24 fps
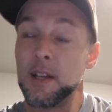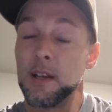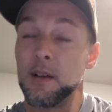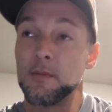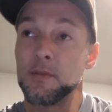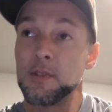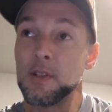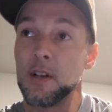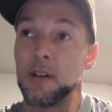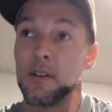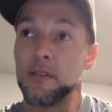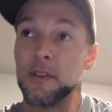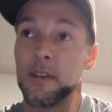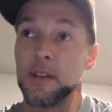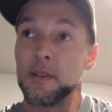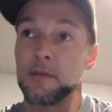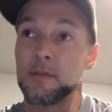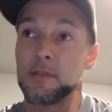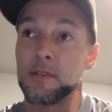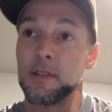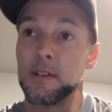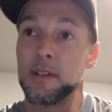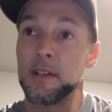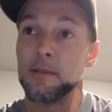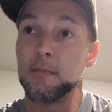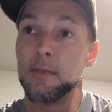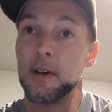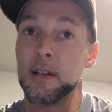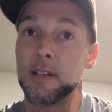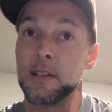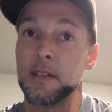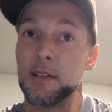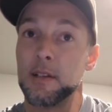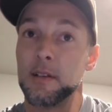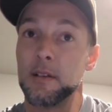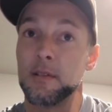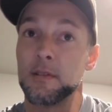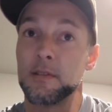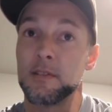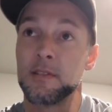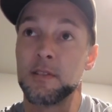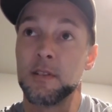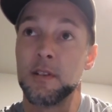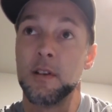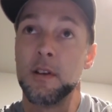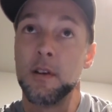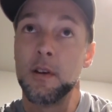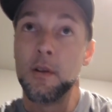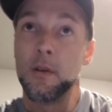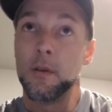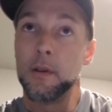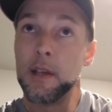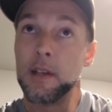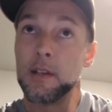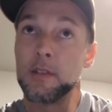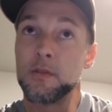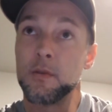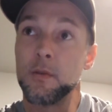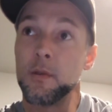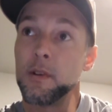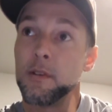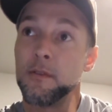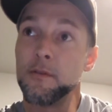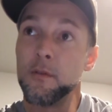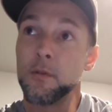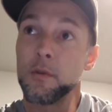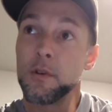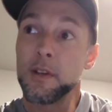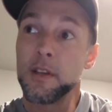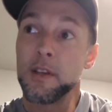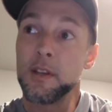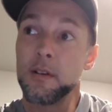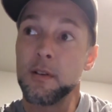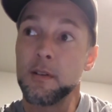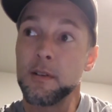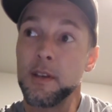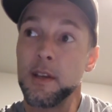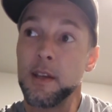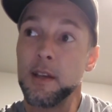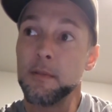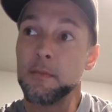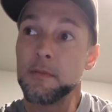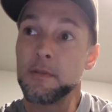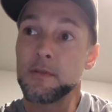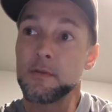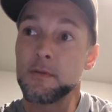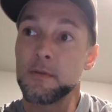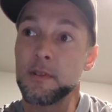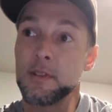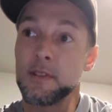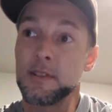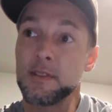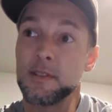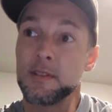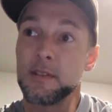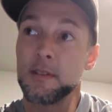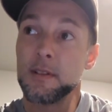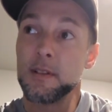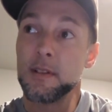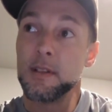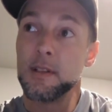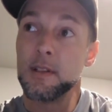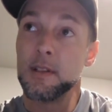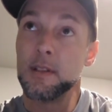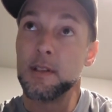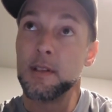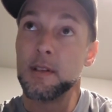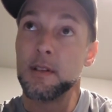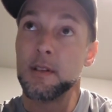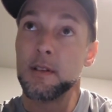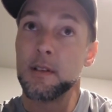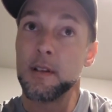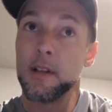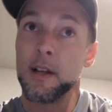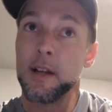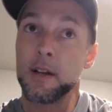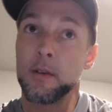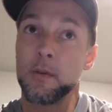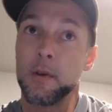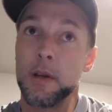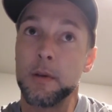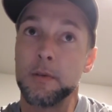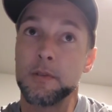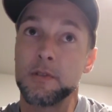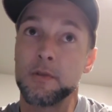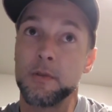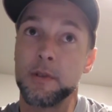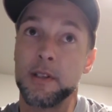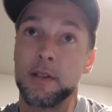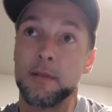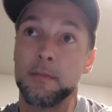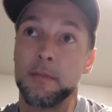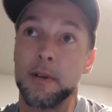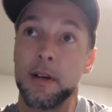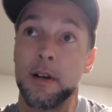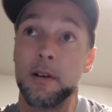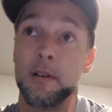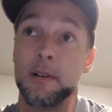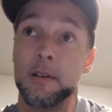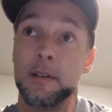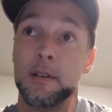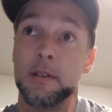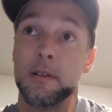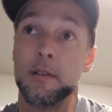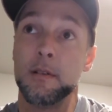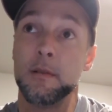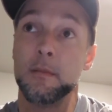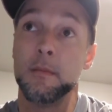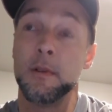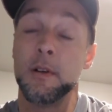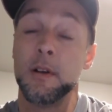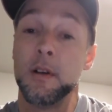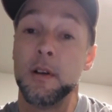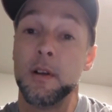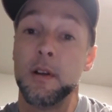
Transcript: trying to think, was there anybody else? We had a 24 kid on campus recently. Lagway was tweeting about him.